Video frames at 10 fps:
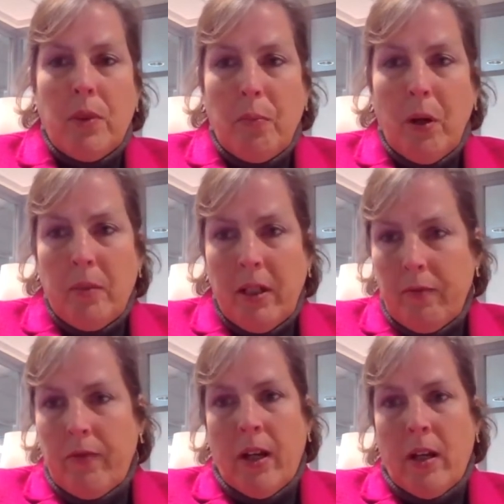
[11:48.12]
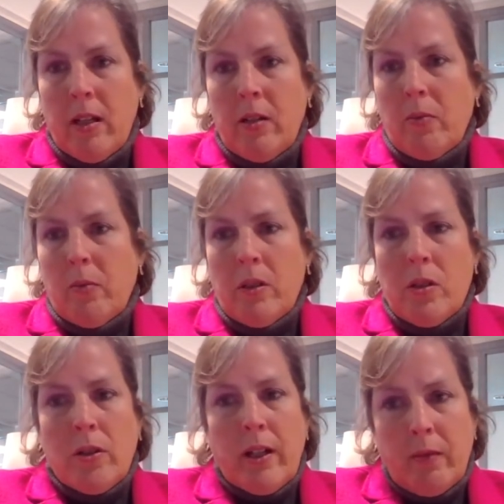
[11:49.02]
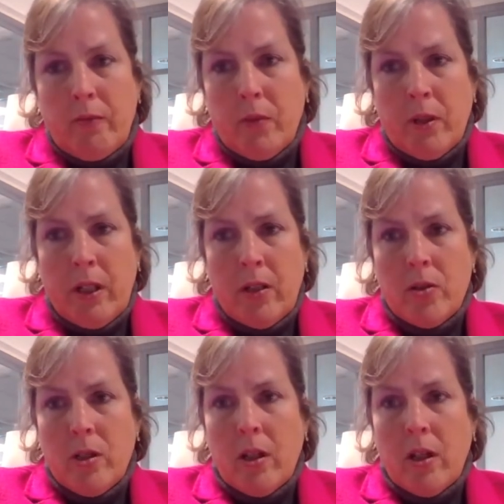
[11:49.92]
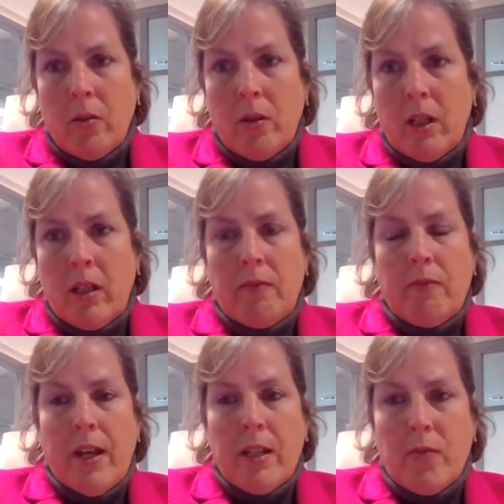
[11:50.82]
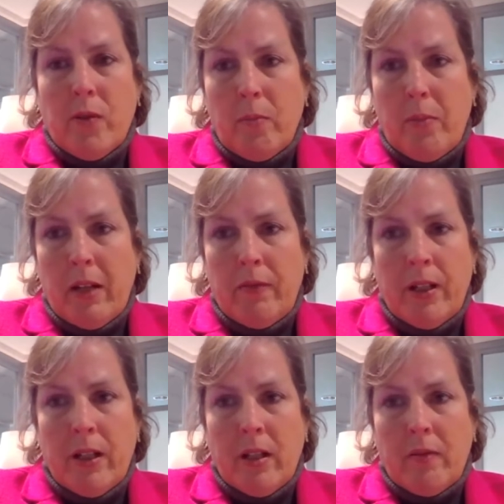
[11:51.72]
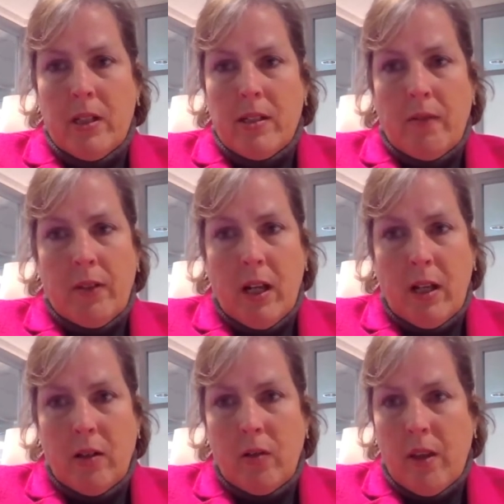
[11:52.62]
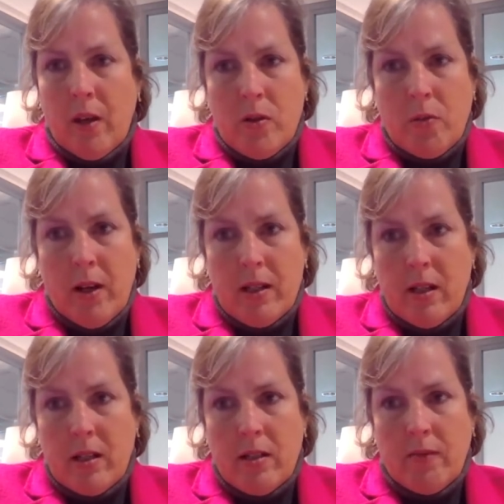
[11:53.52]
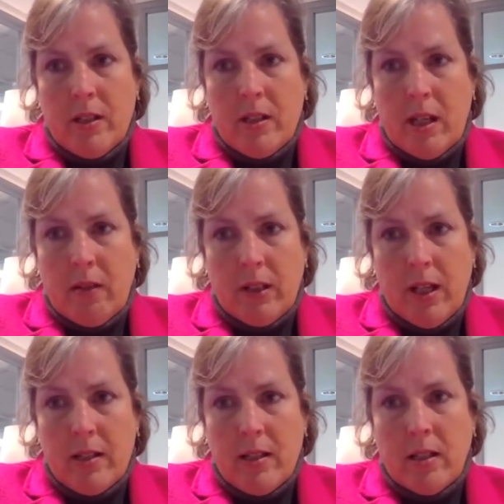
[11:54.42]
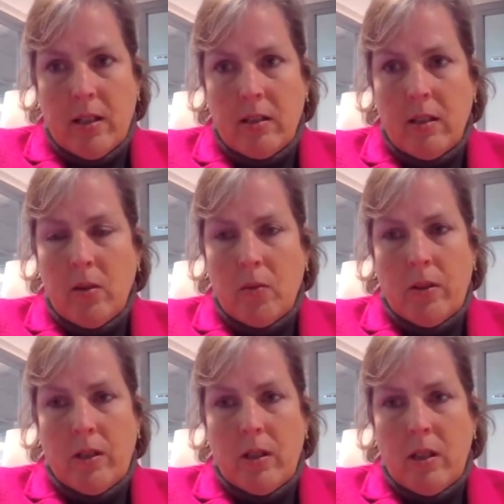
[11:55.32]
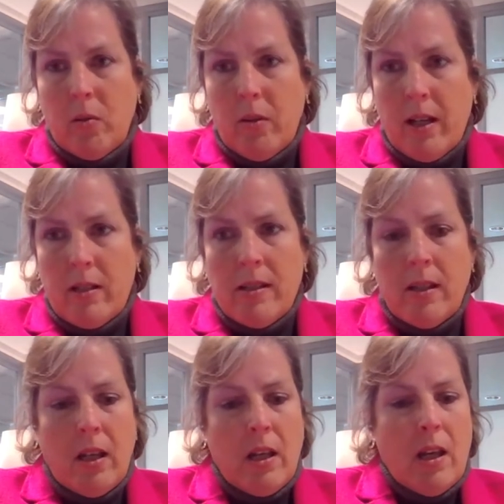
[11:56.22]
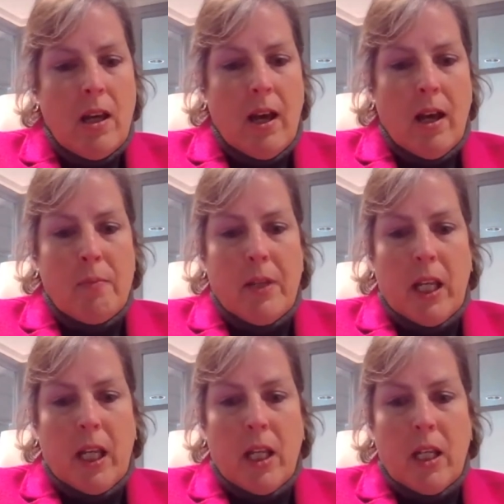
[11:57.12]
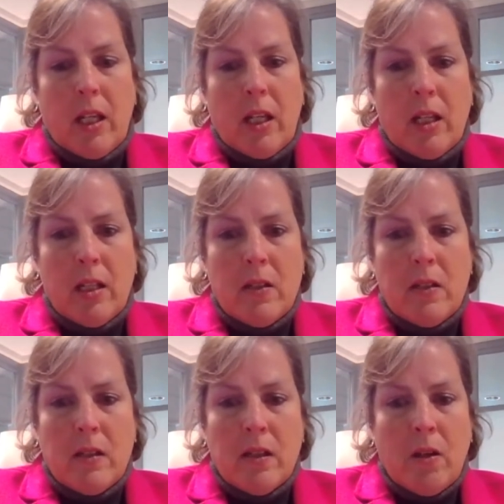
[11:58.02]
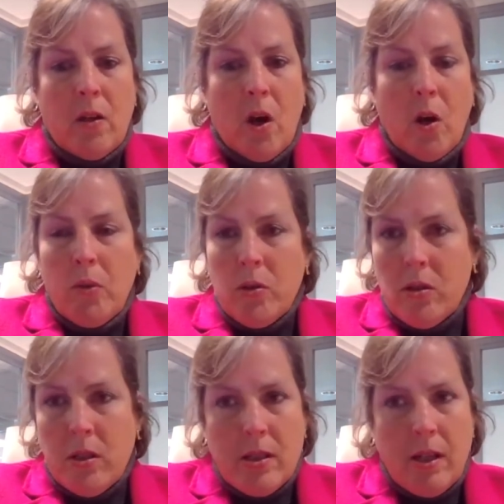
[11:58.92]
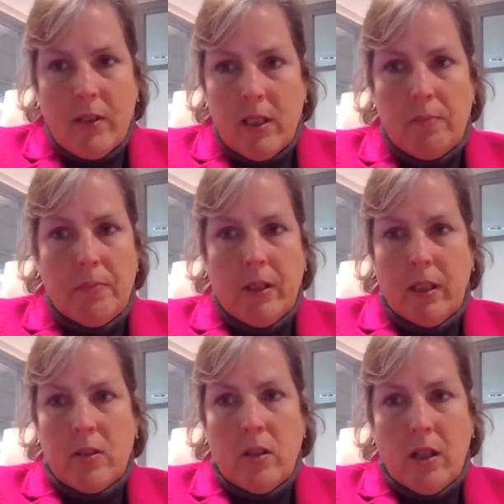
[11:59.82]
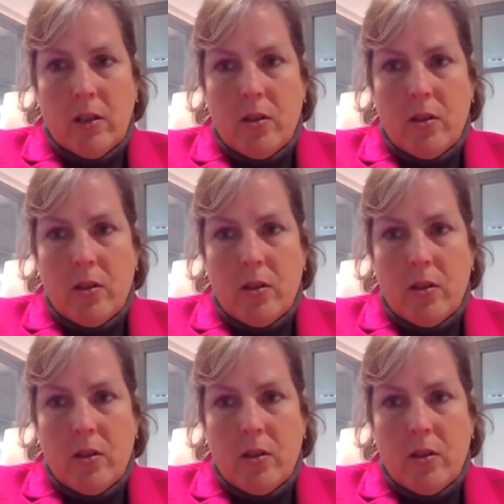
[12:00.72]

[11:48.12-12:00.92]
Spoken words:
the Permanent Fund was created 40 years ago. It invests for the benefit of the 700,000 residents of the state of Alaska within the U.S. It is almost to $70 billion